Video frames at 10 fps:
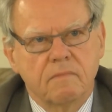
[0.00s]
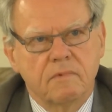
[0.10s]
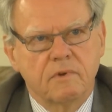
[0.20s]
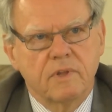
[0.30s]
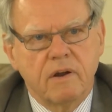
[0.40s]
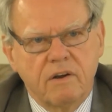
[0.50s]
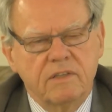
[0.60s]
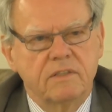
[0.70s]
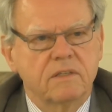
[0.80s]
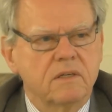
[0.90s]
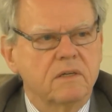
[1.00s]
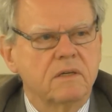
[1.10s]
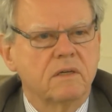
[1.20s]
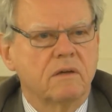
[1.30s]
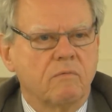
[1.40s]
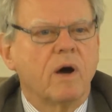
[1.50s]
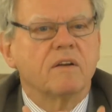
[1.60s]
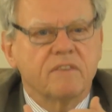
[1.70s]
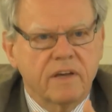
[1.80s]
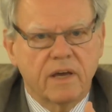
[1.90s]
So there is,
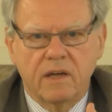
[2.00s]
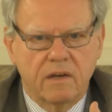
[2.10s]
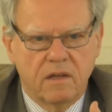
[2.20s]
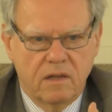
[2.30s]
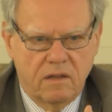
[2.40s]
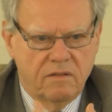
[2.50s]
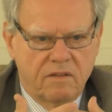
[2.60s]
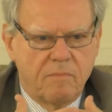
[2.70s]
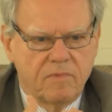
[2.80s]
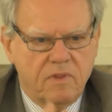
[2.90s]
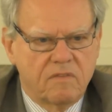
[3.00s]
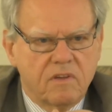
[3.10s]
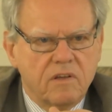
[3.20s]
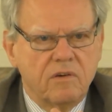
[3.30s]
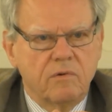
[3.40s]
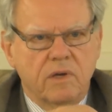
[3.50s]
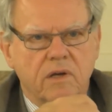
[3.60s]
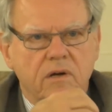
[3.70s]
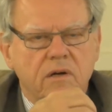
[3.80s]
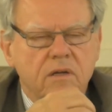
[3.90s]
once again, nothing new here,